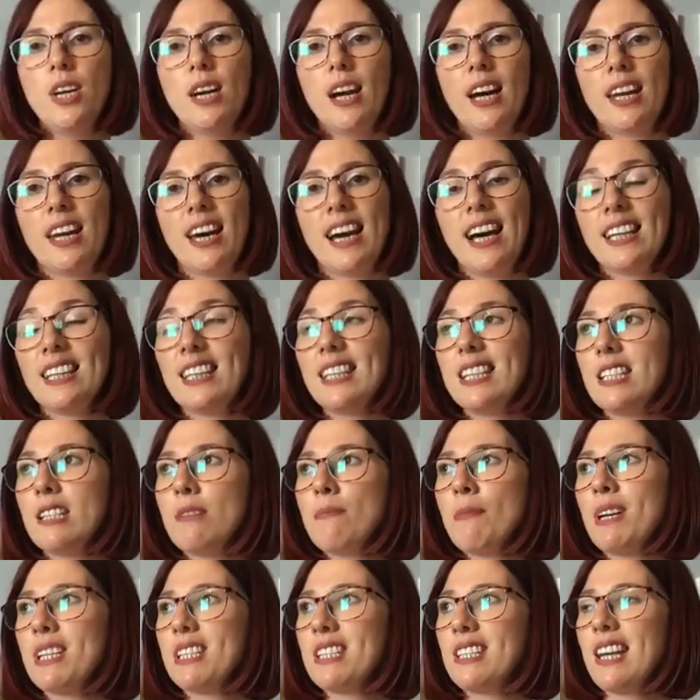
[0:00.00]
and I had this in
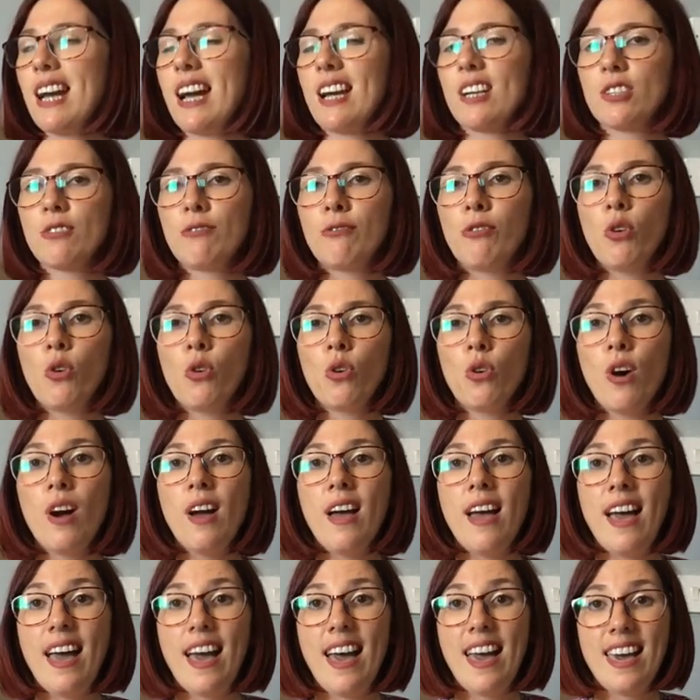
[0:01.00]
my stash for
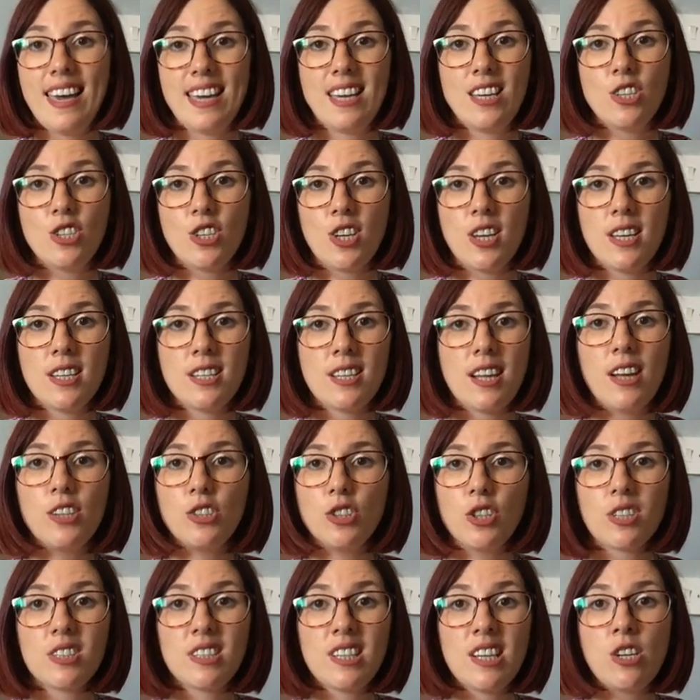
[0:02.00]
ages and
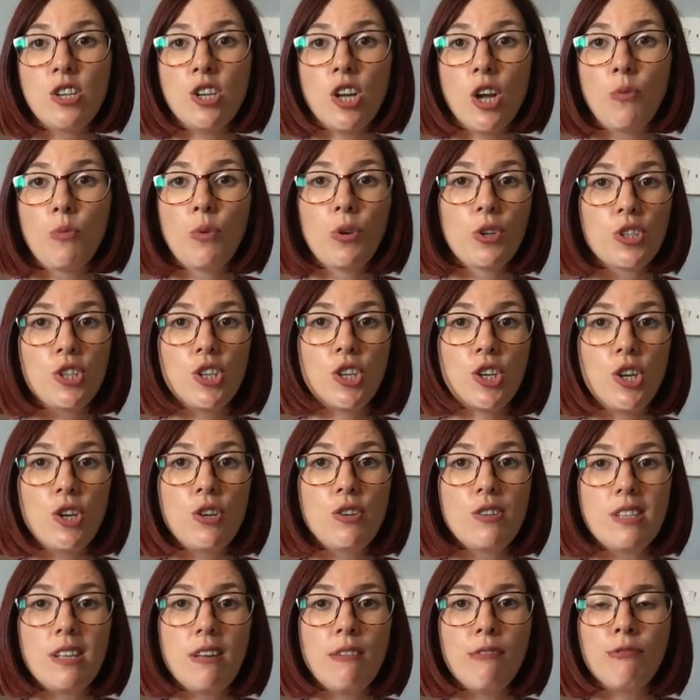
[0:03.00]
just didn't know what to
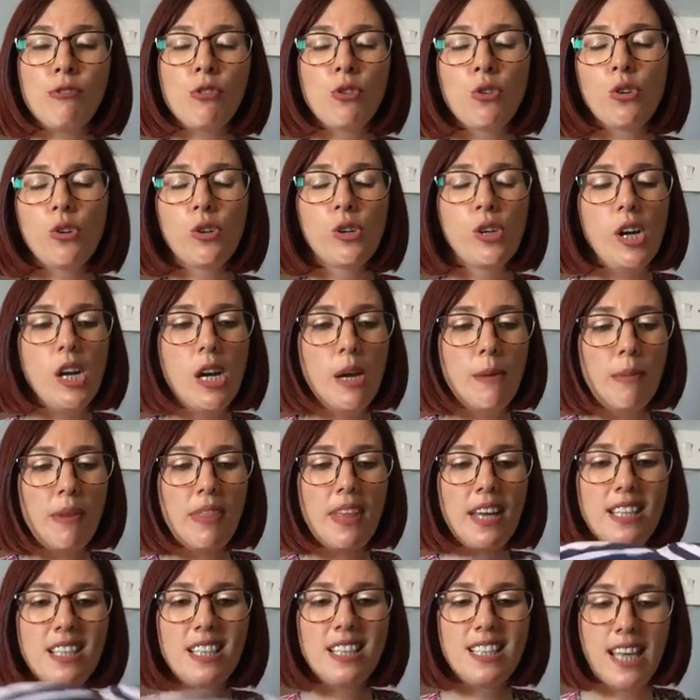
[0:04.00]
use it for, but
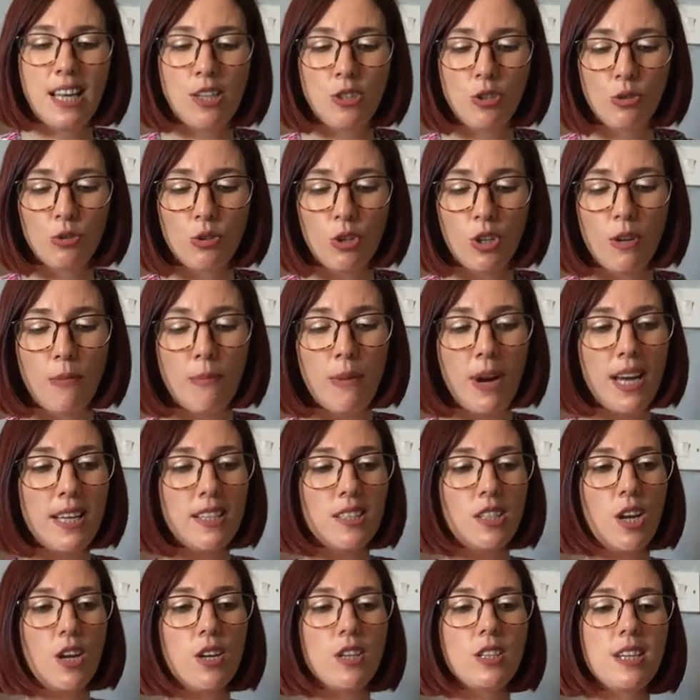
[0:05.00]
then settled on a
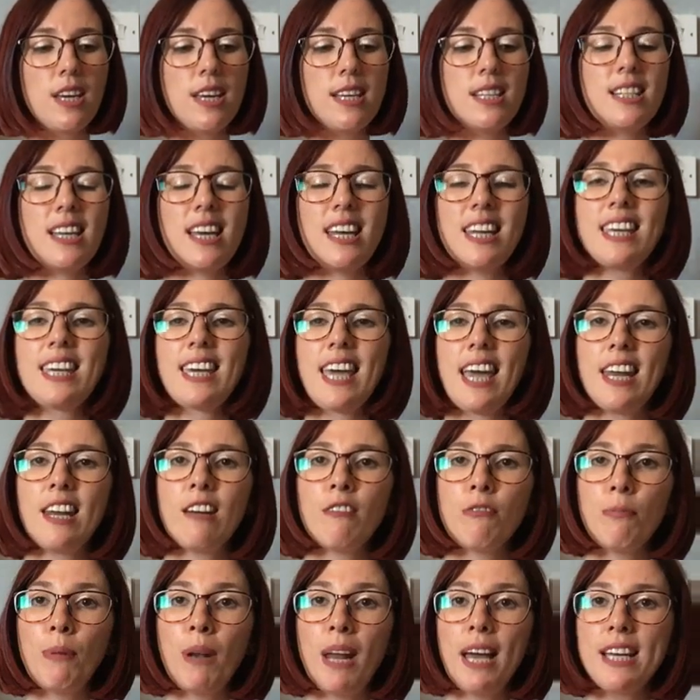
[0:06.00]
myosotis. And again,
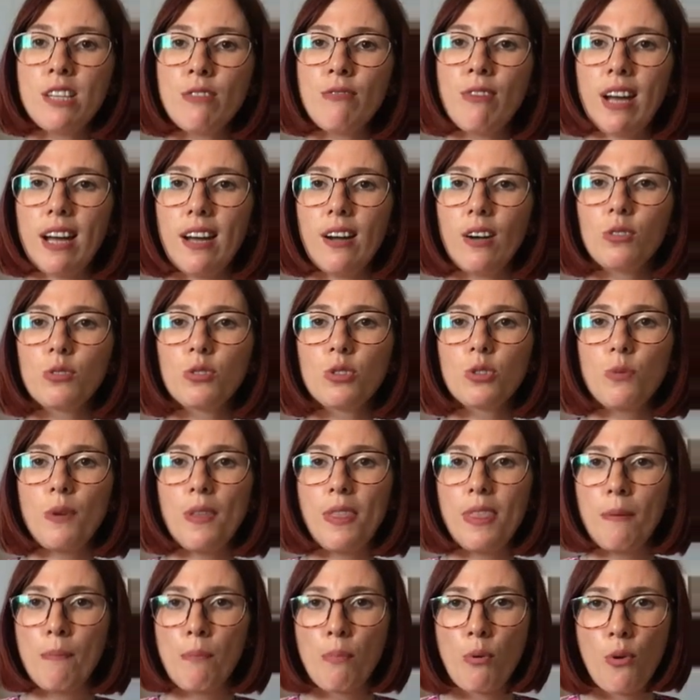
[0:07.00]
I've played around
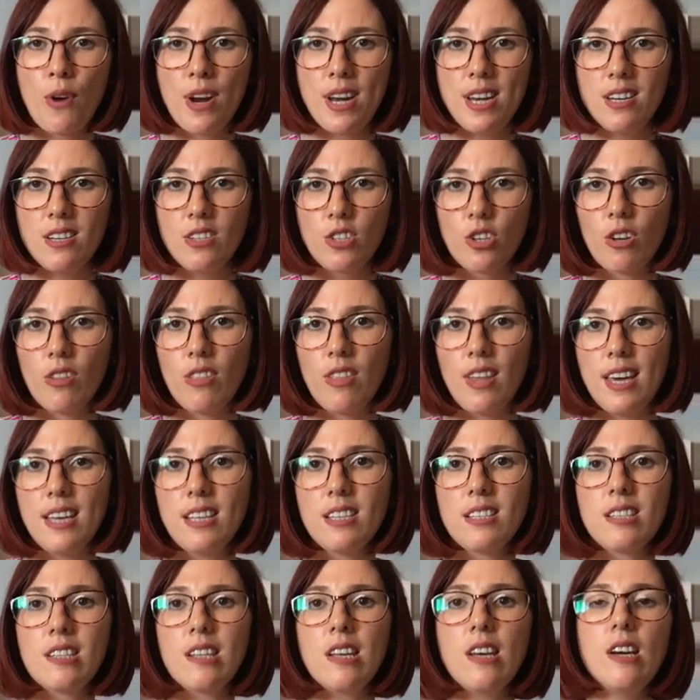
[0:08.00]
with the print on
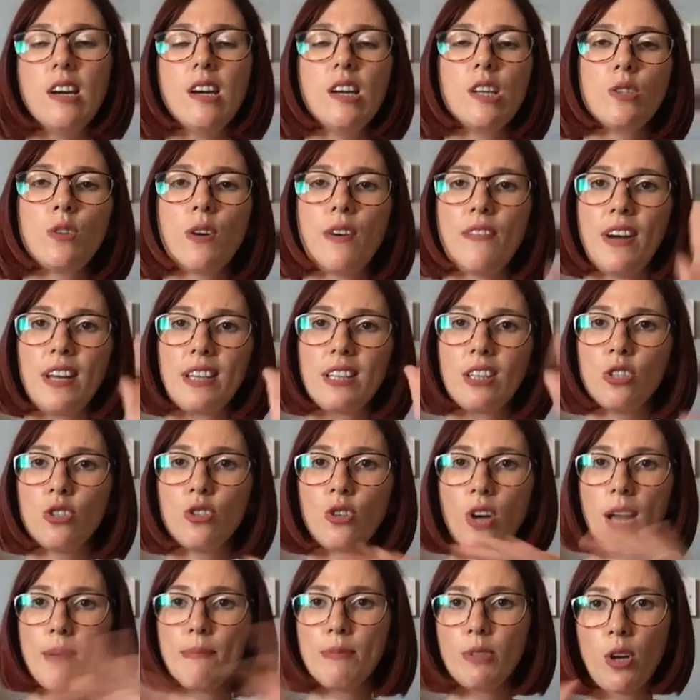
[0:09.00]
this, so I've had the
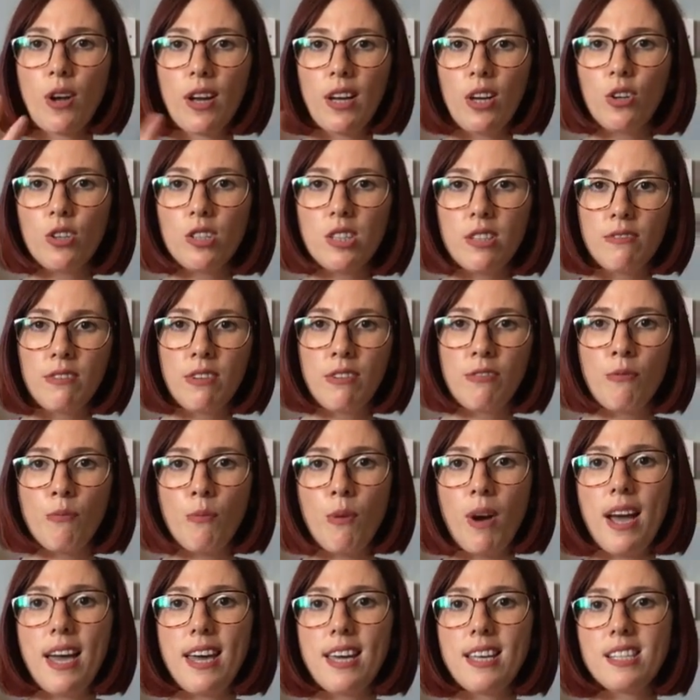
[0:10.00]
stripes going lots of different
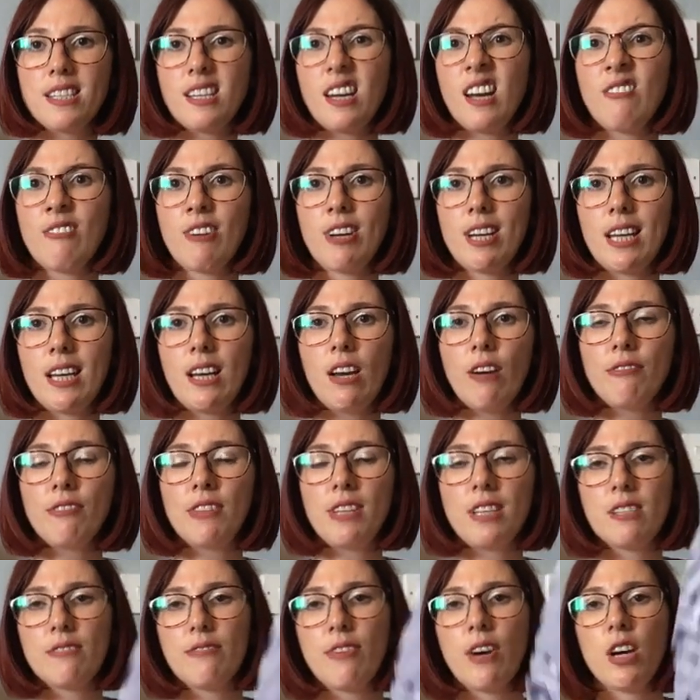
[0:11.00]
ways, and I really love
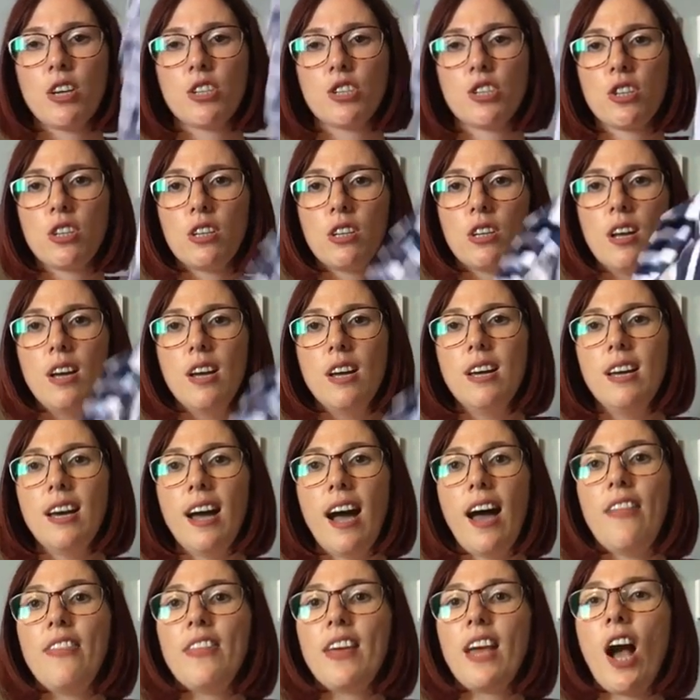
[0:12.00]
this version.
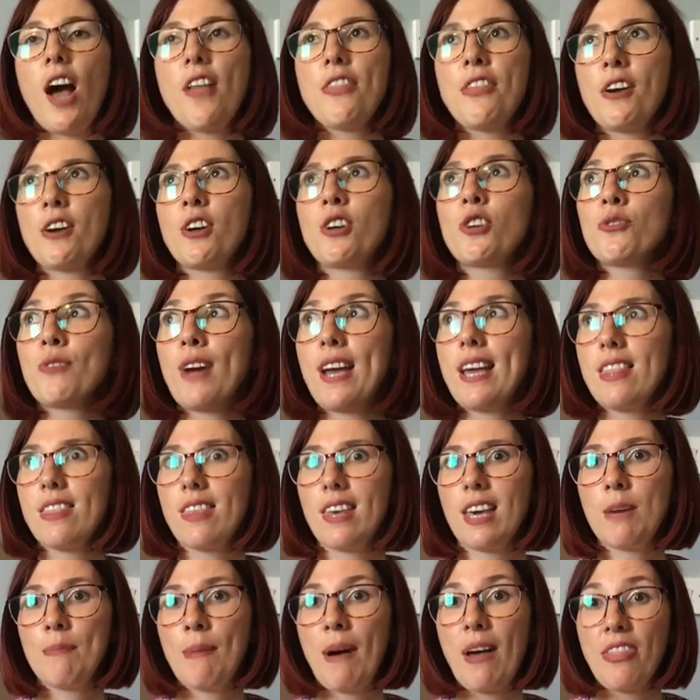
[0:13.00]
And the other great
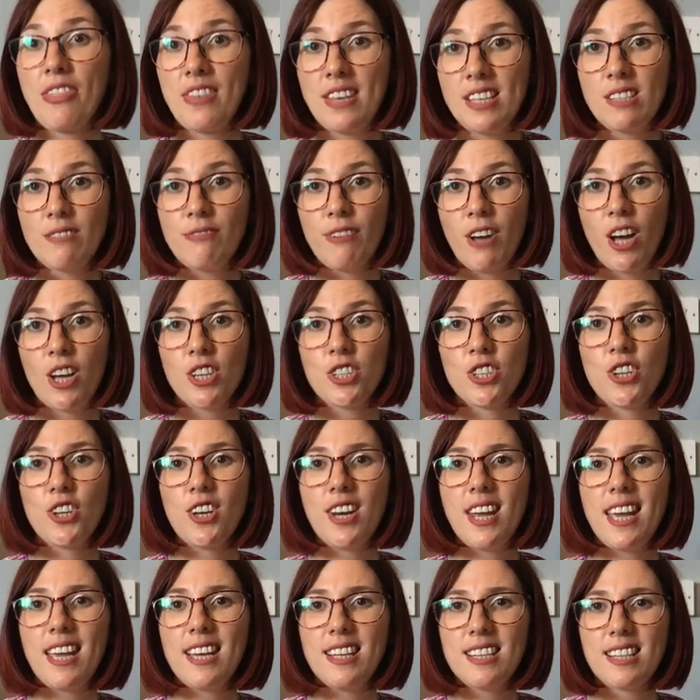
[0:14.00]
thing about this version
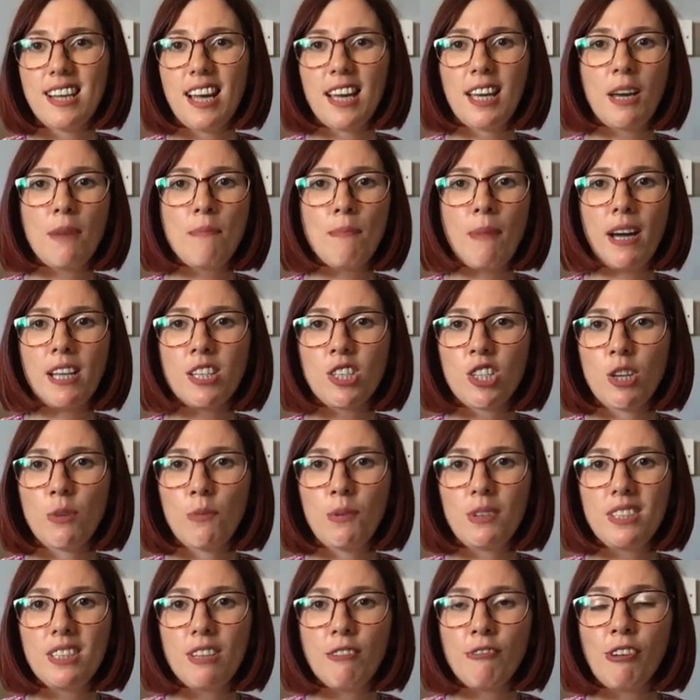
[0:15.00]
is I can match it
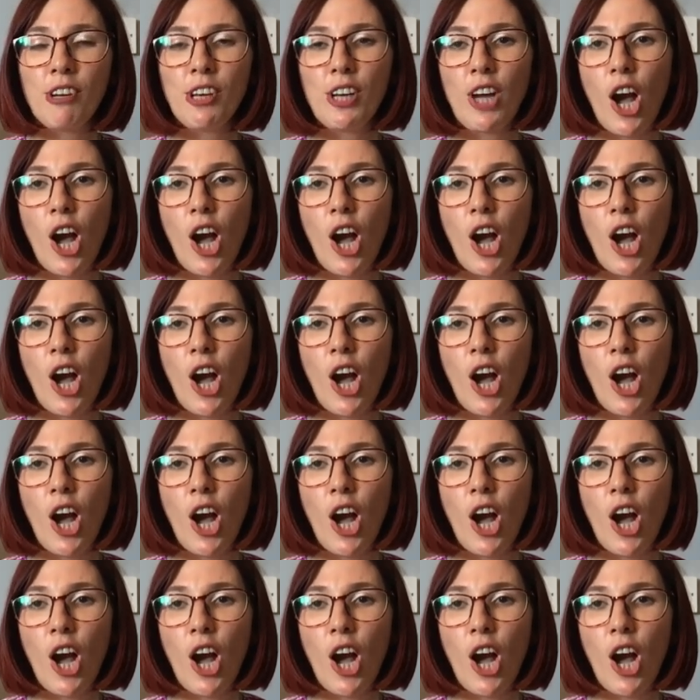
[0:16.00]
with different